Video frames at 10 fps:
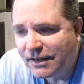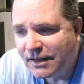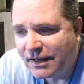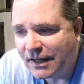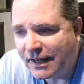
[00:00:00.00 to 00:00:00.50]

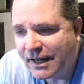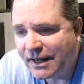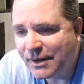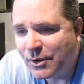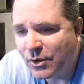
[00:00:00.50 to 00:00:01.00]

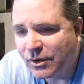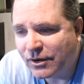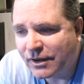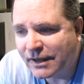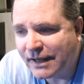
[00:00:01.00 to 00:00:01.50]
uh,
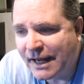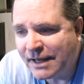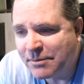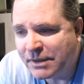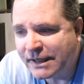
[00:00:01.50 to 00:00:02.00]
or uh,
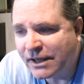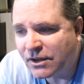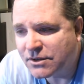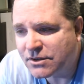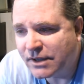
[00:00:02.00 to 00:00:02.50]
anybody
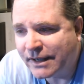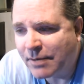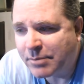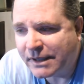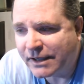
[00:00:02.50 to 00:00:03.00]
else
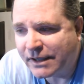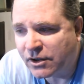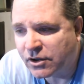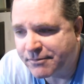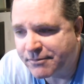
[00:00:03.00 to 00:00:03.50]
accompanying
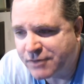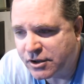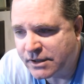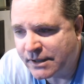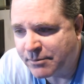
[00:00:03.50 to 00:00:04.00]
her. She
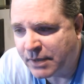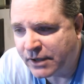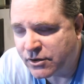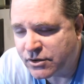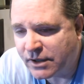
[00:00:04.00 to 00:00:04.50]
did it by
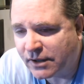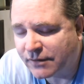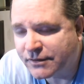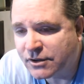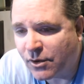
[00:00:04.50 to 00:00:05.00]

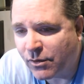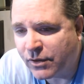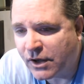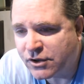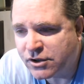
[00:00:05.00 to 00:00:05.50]
herself, so
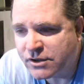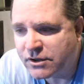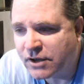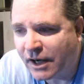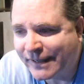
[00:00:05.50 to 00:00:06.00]
thus she's a
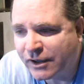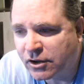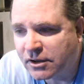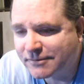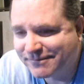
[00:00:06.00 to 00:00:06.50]
naughty
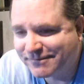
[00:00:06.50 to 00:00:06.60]
girl.